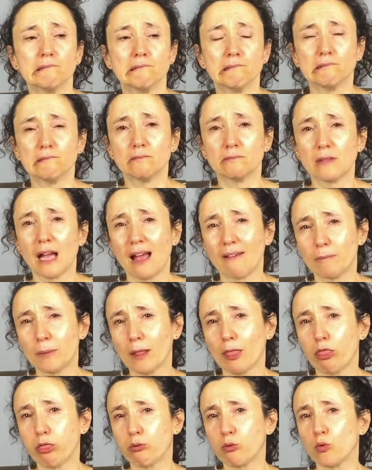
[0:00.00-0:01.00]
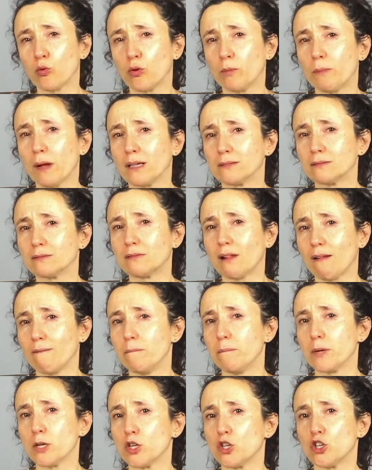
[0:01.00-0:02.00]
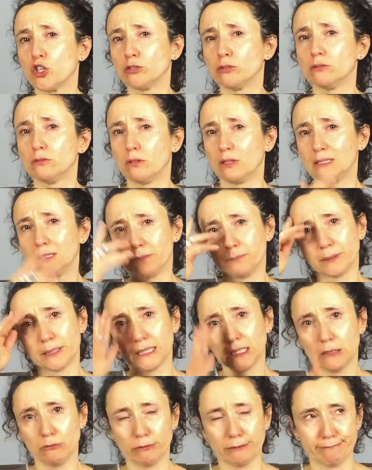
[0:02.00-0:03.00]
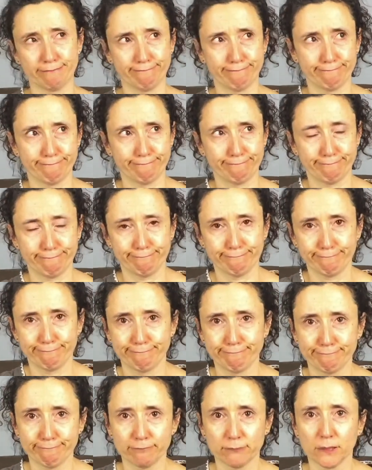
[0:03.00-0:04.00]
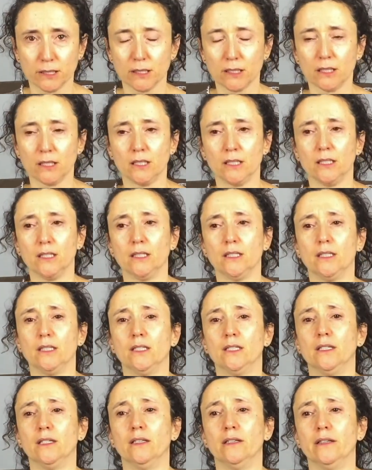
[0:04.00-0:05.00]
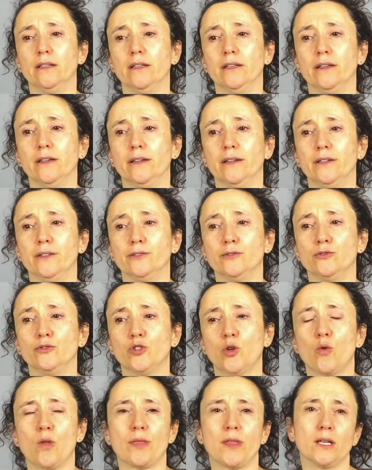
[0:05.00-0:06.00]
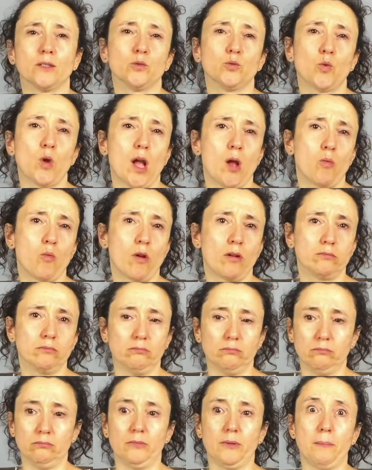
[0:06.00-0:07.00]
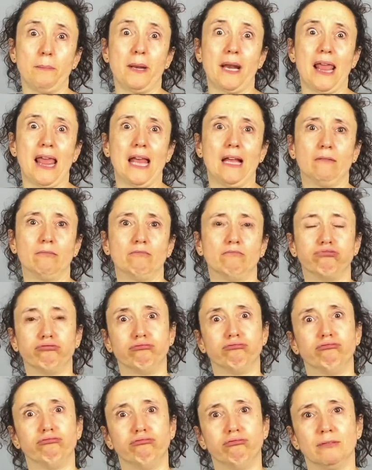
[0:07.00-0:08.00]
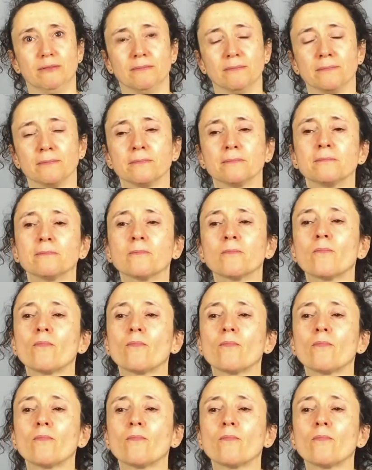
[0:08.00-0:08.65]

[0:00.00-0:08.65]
I've had personal experience of the barriers that deaf people face in employment, and this is why I wanted to produce this play.